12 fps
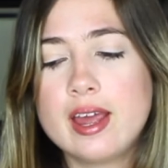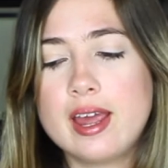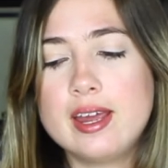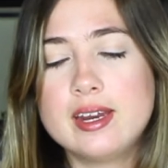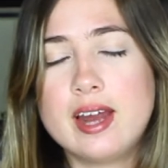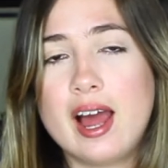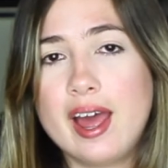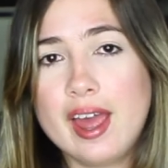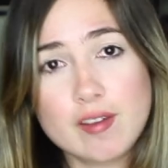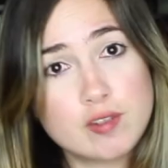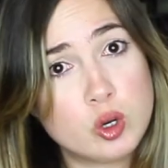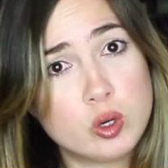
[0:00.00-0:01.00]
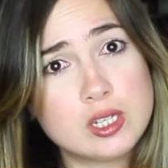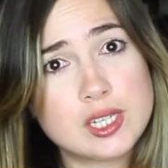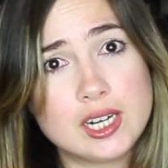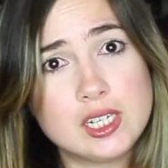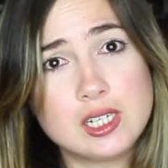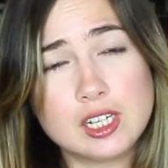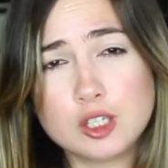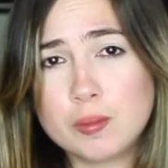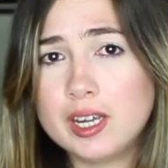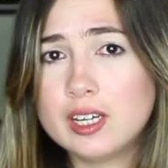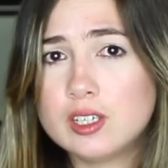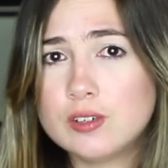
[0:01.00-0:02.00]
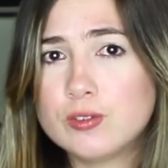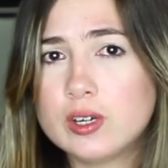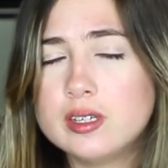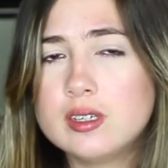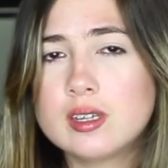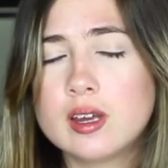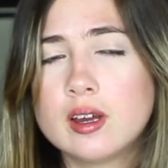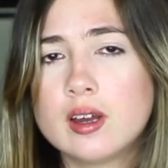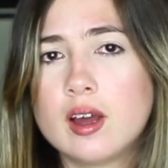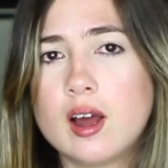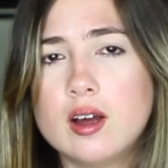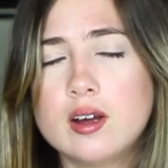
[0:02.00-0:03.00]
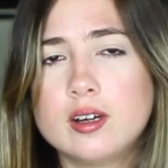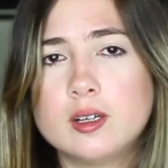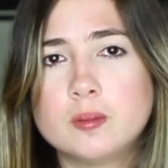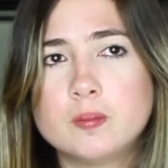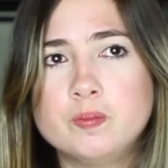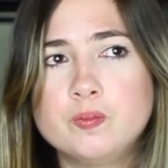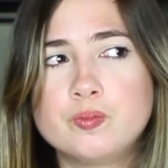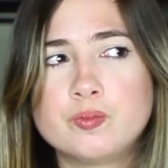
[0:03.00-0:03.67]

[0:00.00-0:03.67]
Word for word: and I have noticed that it does make a difference. Um,